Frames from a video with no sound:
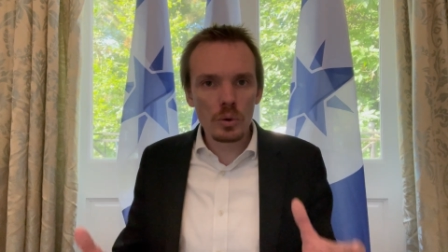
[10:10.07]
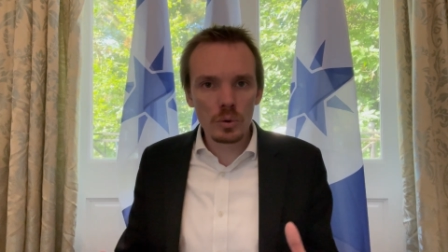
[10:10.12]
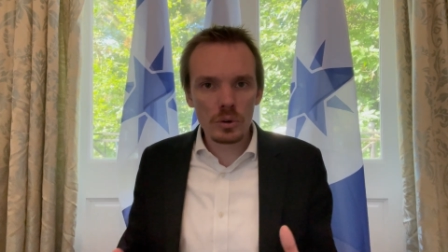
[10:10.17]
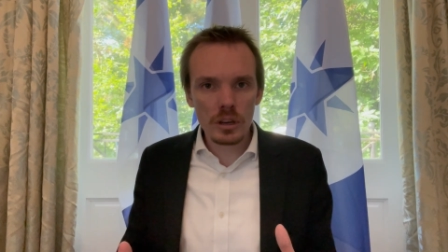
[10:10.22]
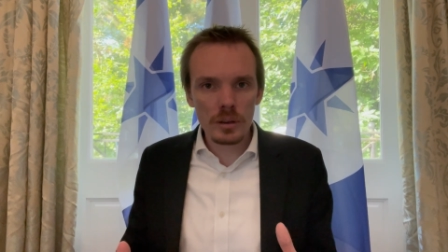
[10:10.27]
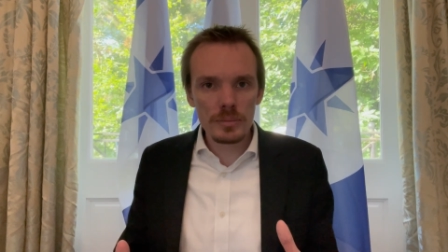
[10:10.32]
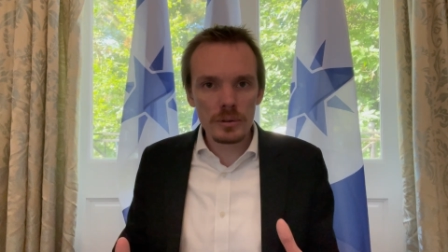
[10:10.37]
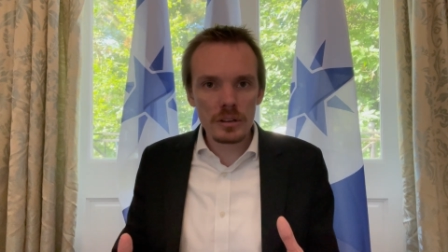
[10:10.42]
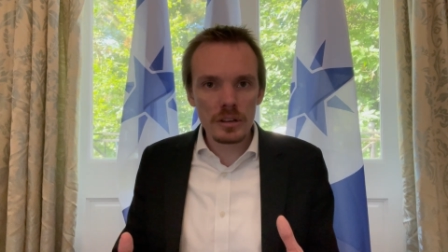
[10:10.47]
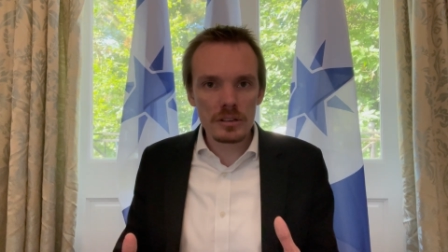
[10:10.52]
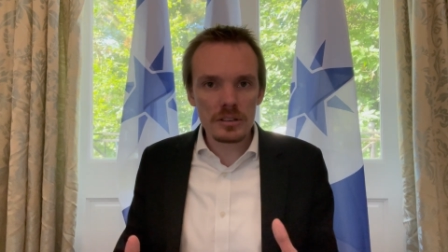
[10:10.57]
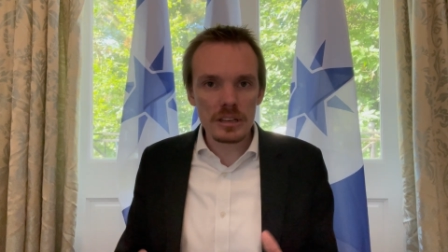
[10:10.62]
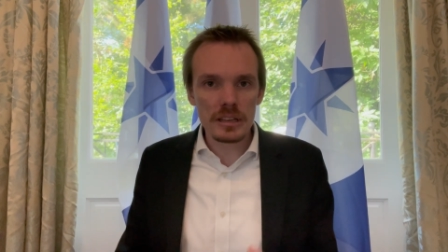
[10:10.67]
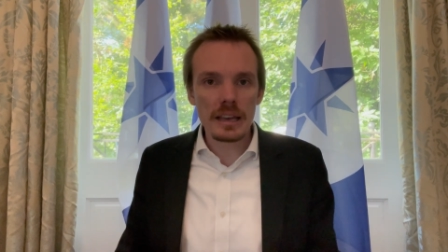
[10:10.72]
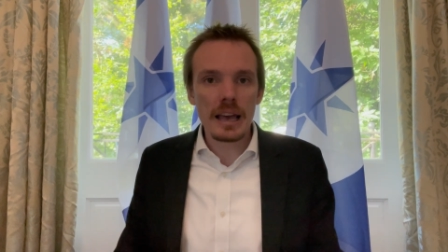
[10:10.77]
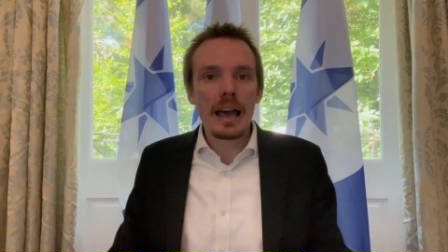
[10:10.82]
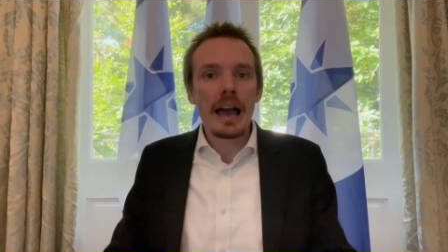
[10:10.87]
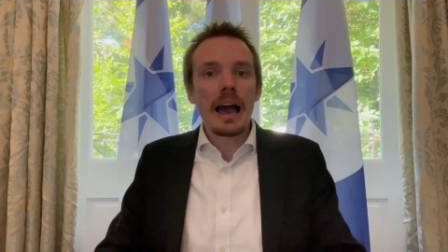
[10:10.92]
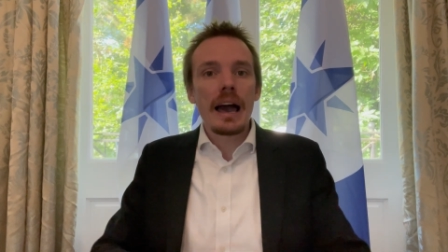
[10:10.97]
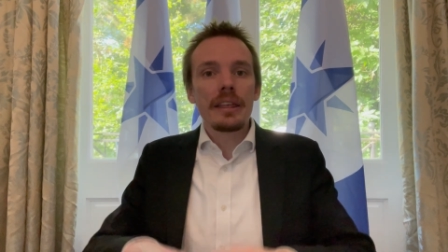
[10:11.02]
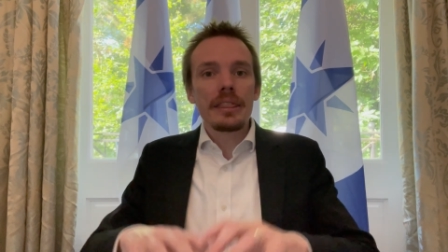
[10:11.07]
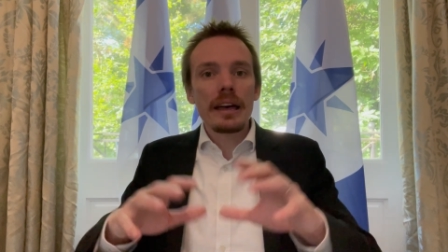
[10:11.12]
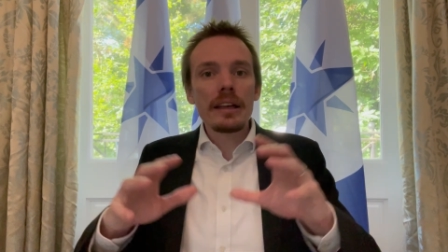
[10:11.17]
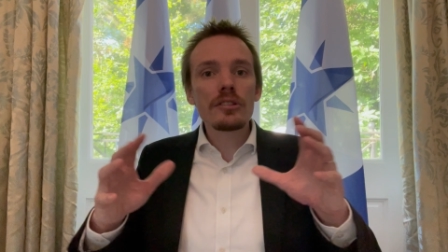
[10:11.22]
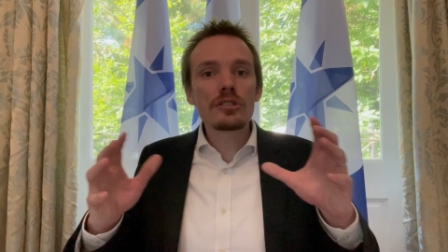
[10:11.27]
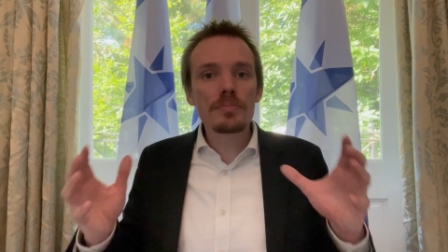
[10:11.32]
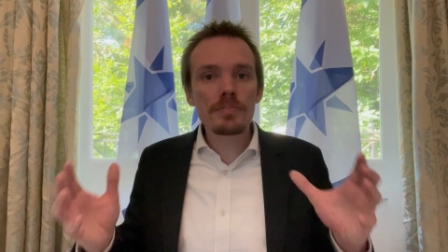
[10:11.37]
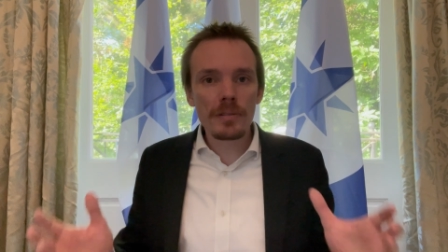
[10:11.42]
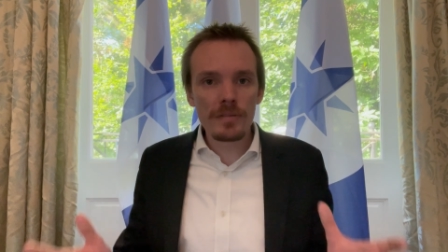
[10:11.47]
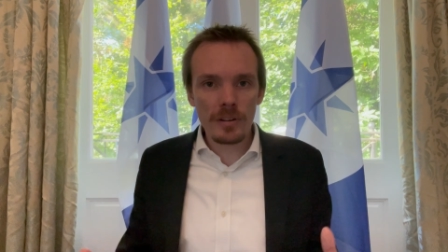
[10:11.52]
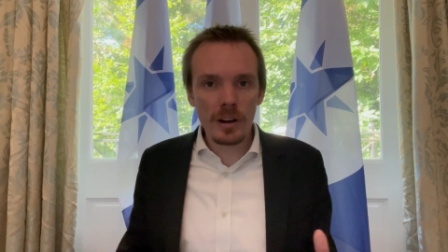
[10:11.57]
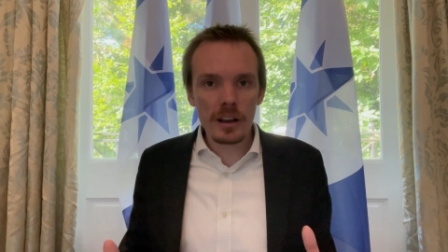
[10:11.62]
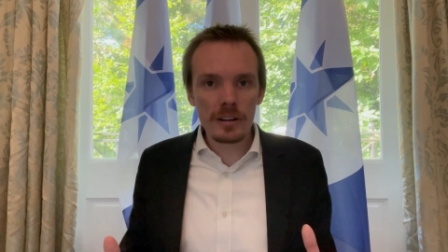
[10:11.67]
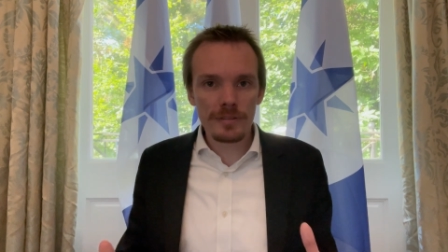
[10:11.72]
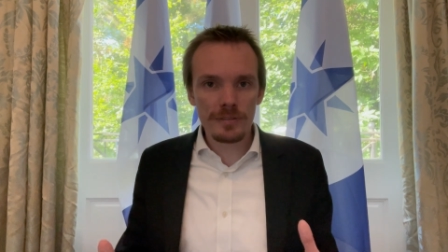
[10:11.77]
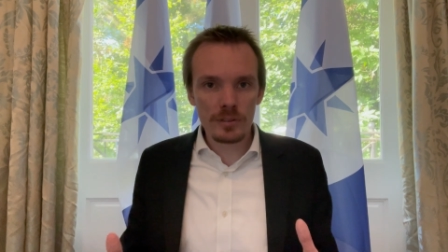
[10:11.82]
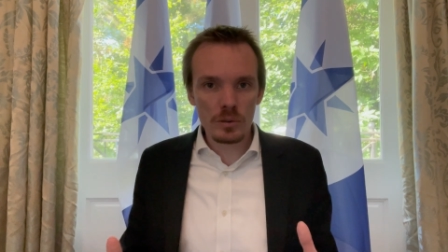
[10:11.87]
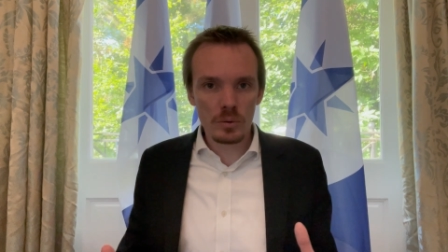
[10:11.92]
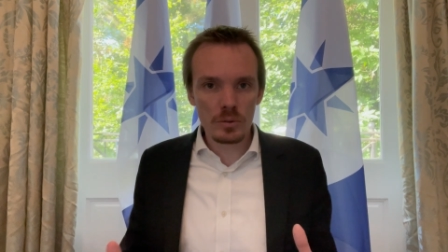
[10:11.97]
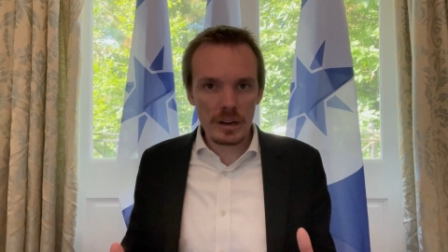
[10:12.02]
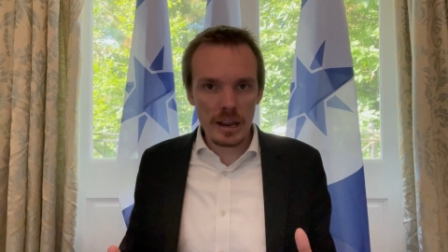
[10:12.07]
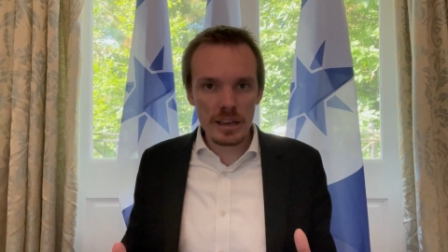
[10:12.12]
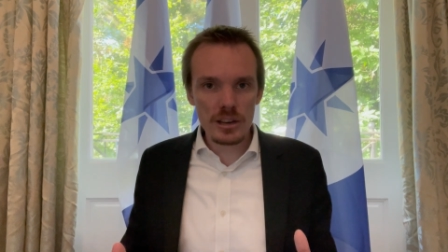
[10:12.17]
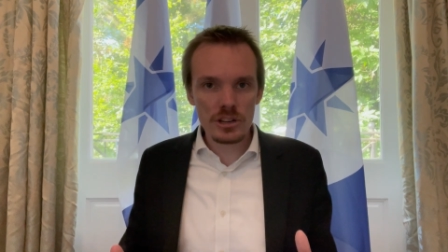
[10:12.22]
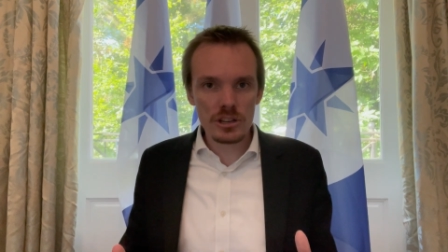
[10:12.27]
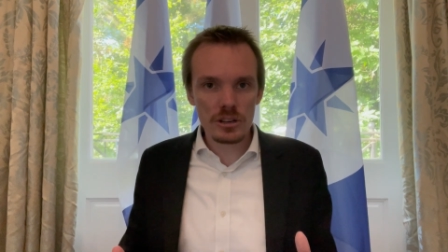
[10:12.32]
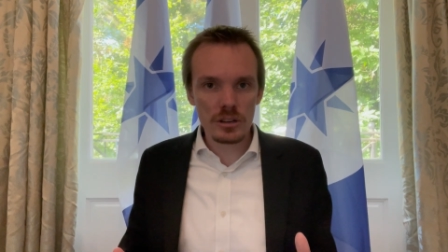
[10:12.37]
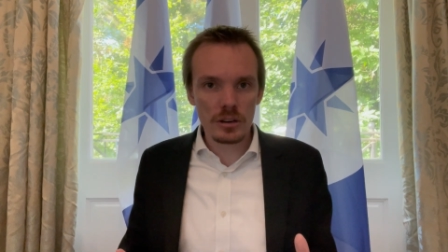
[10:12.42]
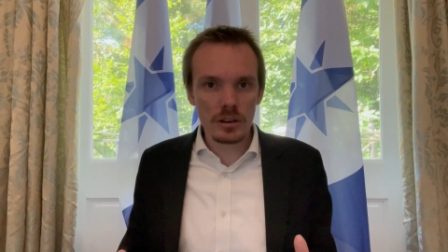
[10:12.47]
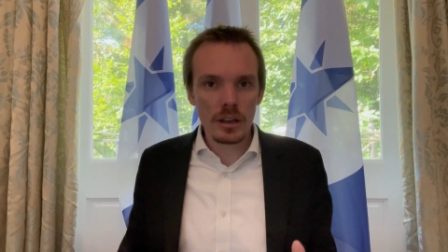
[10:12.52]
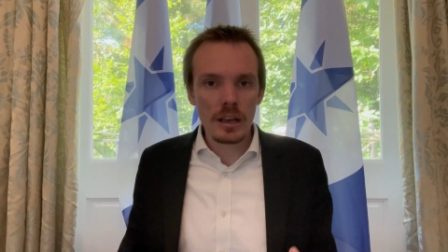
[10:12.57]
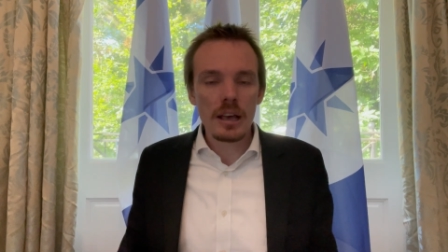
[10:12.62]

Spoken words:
community, and then to provide for your nation.